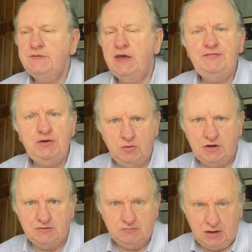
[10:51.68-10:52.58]
If you
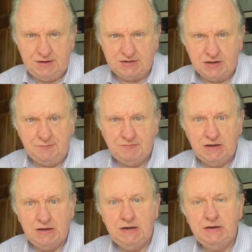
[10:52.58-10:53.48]
weren't a writer,
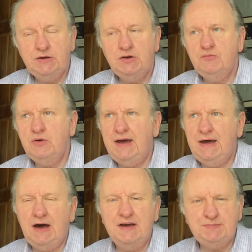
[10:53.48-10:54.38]

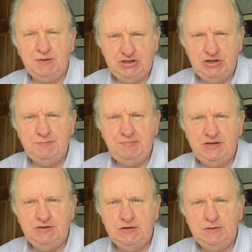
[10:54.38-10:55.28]
well, I expect you'd
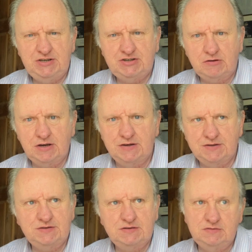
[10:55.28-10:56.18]
be shrugging
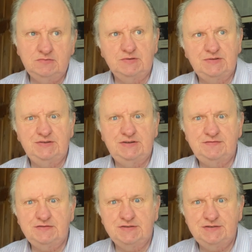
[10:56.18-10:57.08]
and saying, what's the
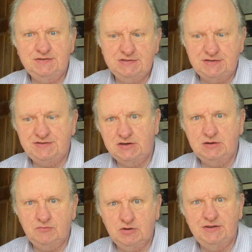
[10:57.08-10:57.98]
difference? You
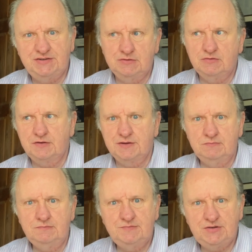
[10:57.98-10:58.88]
type words in all of
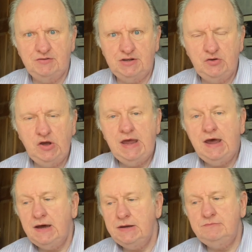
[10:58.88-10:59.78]
them, don't you?
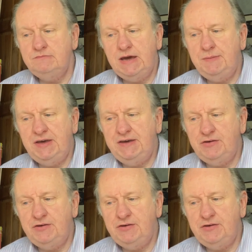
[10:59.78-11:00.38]
And maybe if